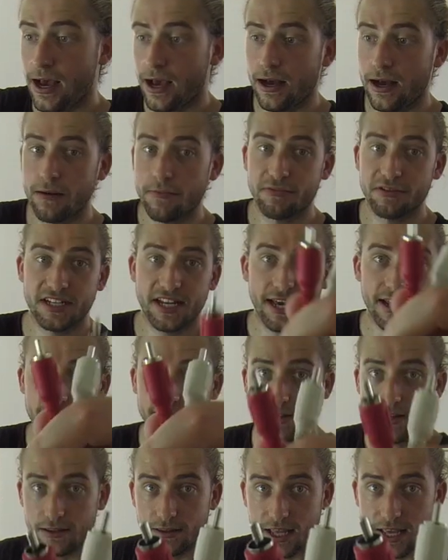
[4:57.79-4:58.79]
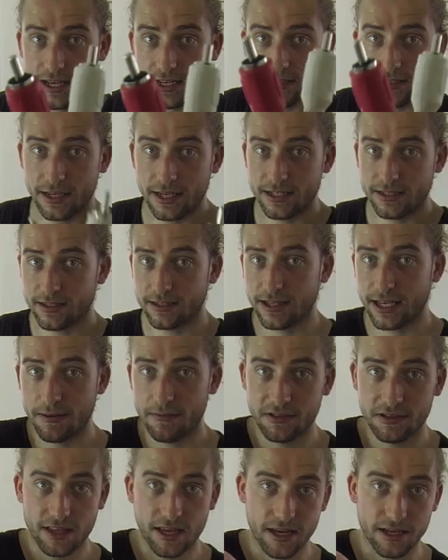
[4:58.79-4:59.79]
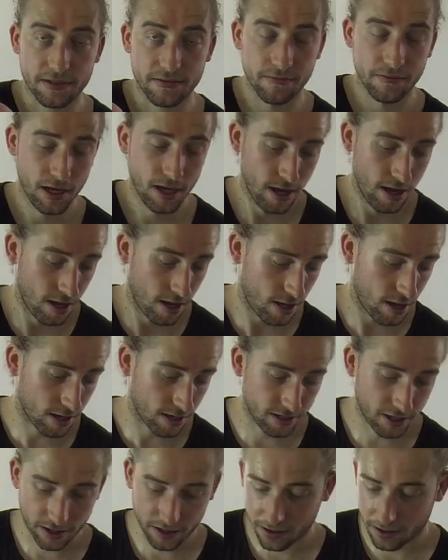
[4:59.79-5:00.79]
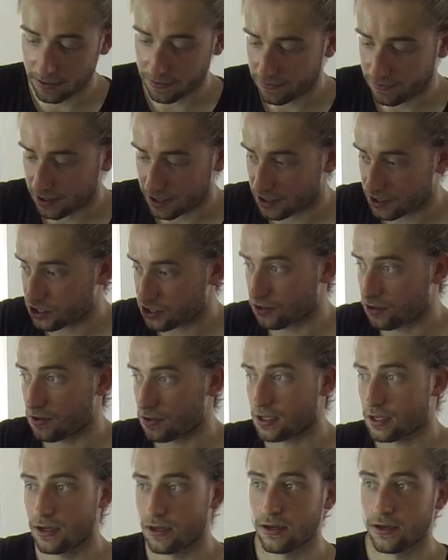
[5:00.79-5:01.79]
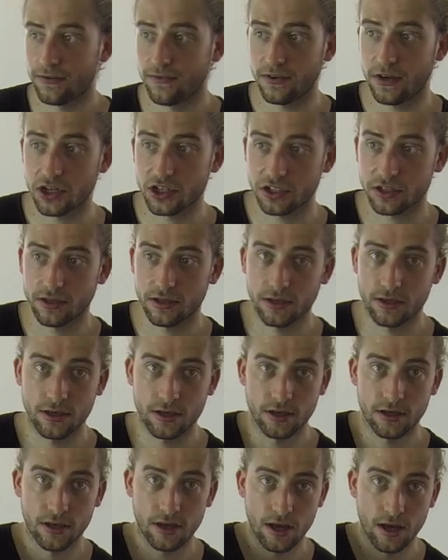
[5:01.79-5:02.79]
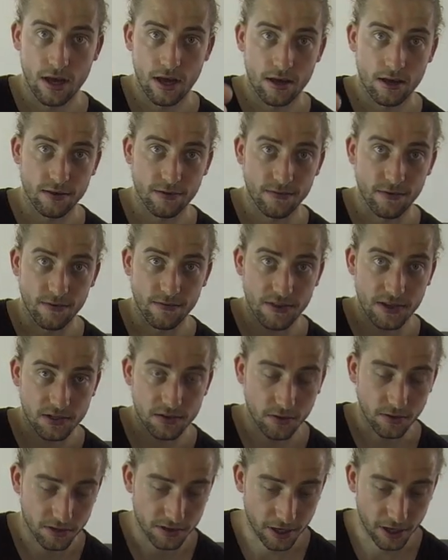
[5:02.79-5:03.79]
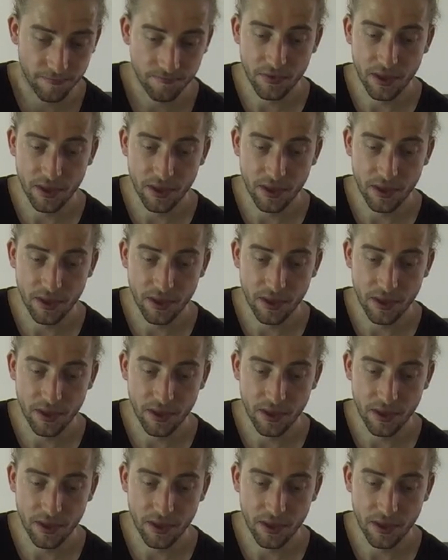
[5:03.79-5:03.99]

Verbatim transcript: uh, pretend that this is the same as this because uh, I couldn't find a short version of, of, this one. So